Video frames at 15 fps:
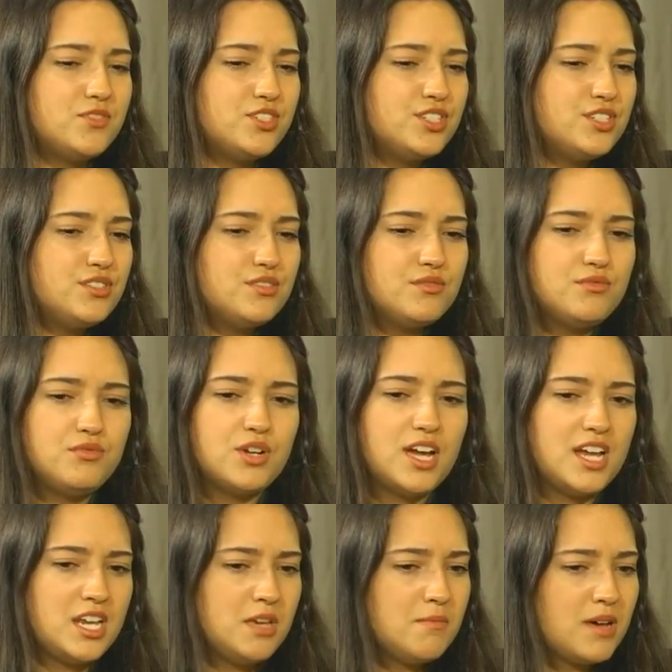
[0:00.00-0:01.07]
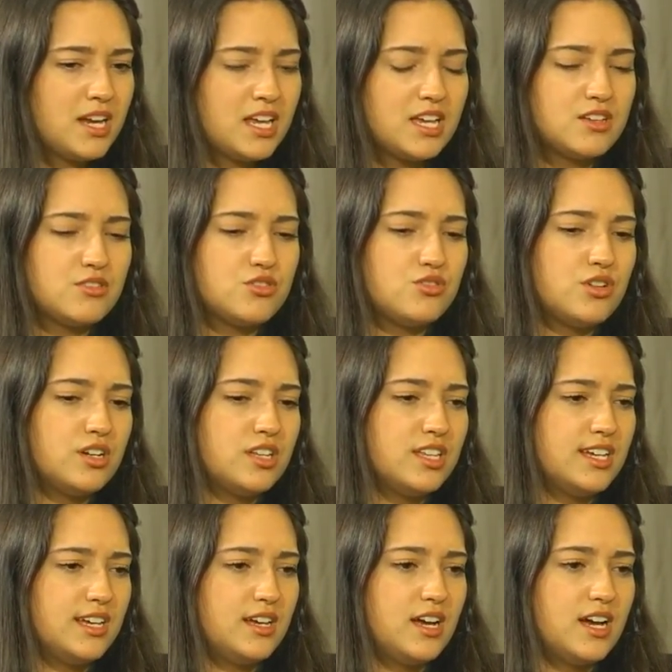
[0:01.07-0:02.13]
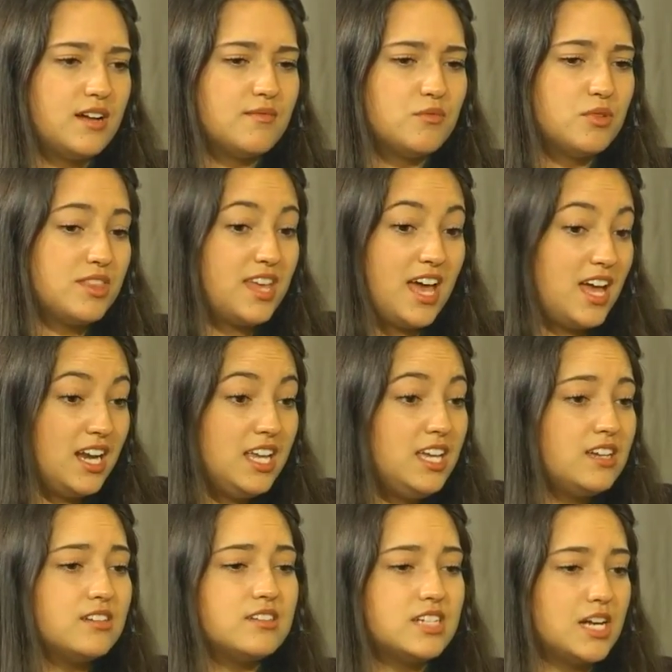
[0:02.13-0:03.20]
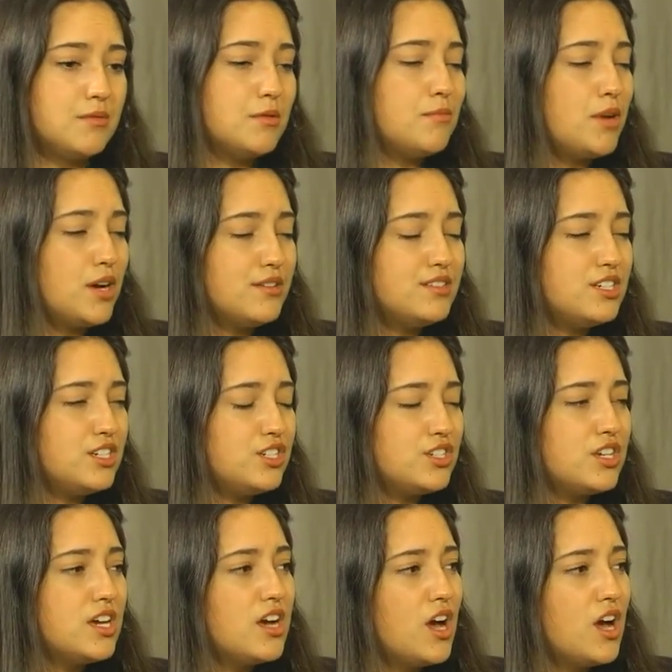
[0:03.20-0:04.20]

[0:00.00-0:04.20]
just for anybody struggling um, with any type of bondage,